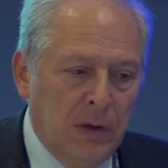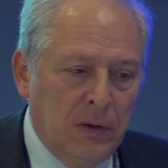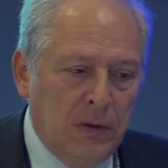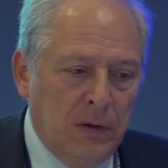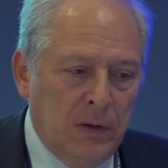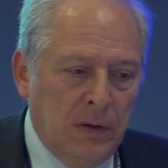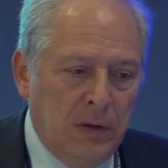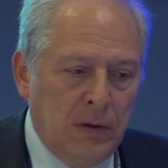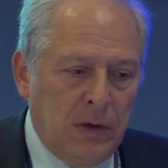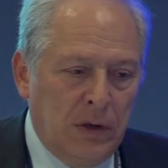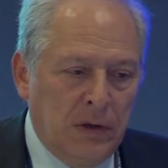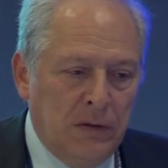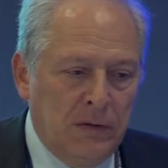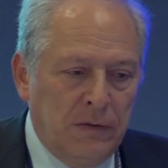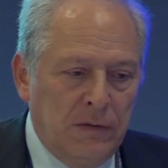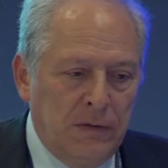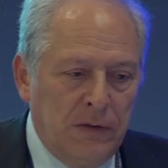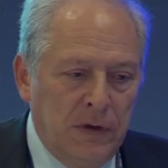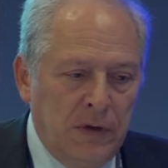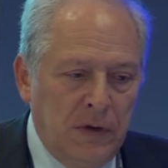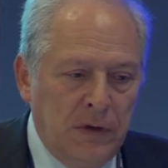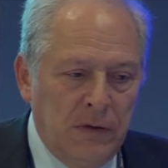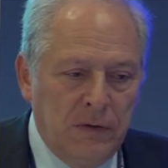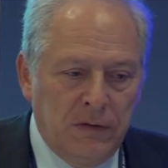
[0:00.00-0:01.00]
You can
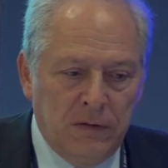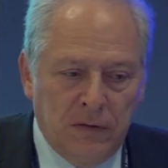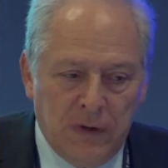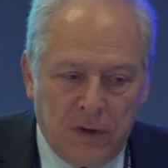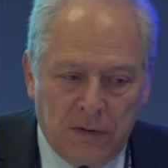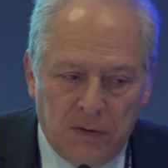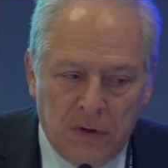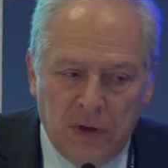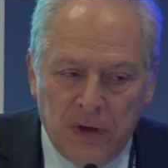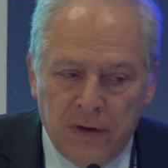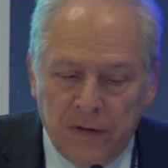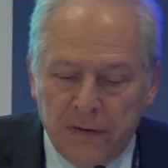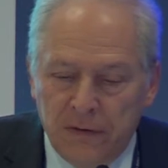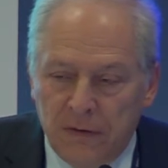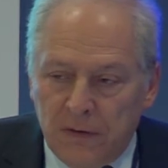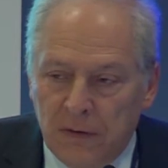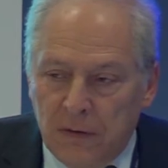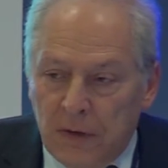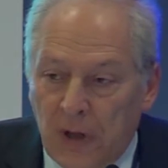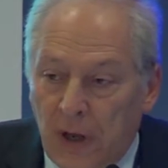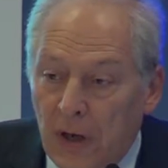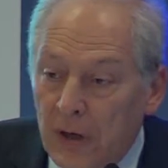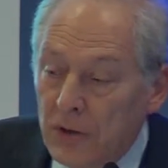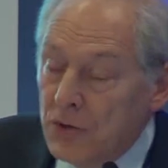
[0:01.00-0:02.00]
see several
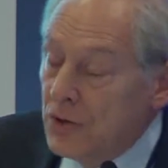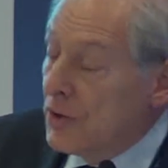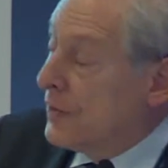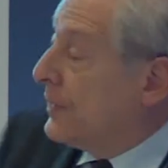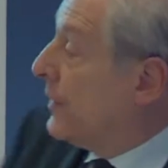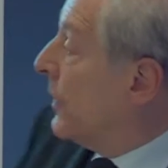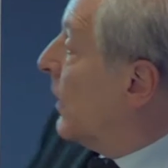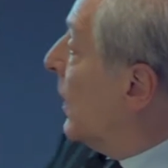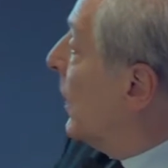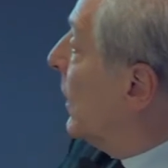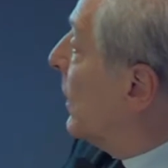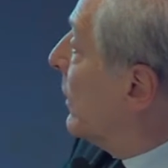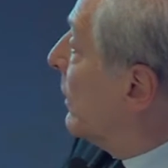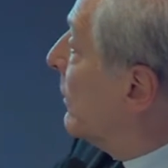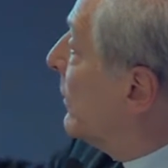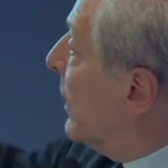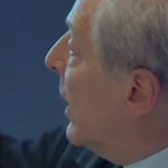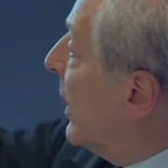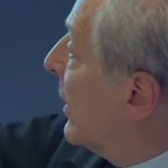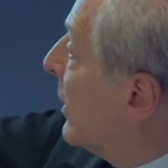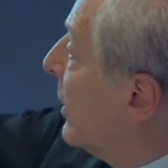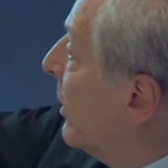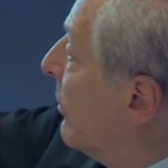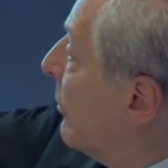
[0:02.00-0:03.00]
stages,
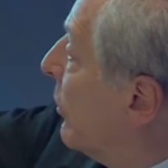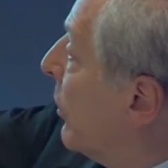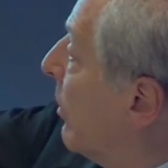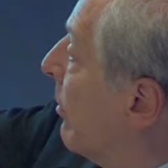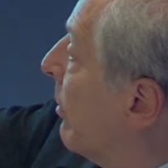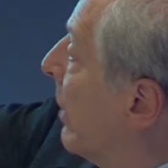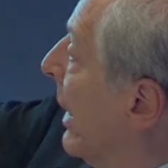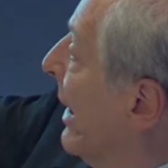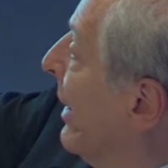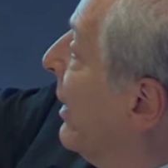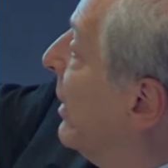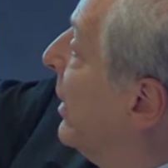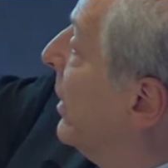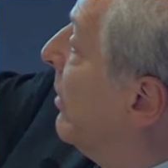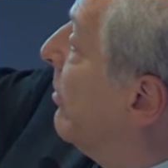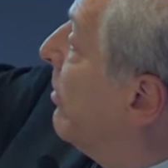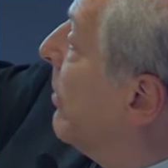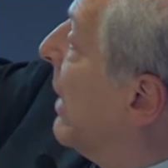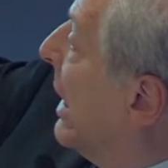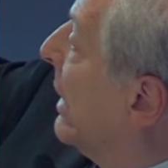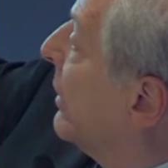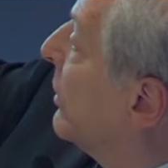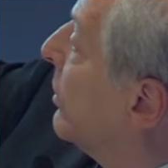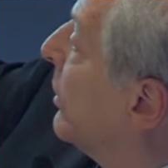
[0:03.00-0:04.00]
starting from planning,
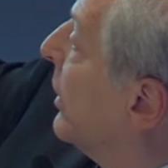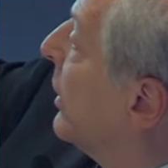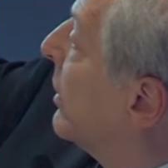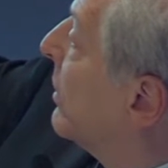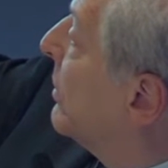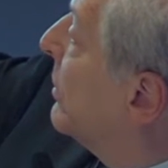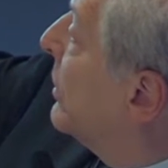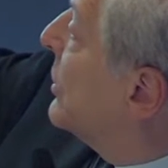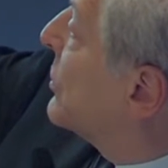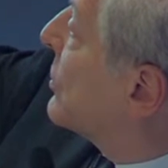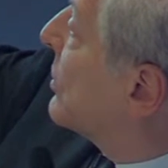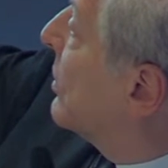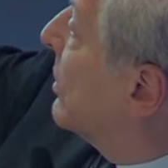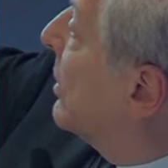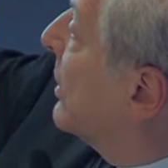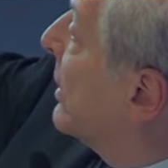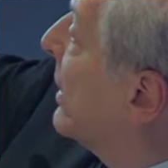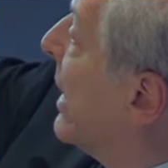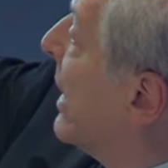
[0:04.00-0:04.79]
boundary condition and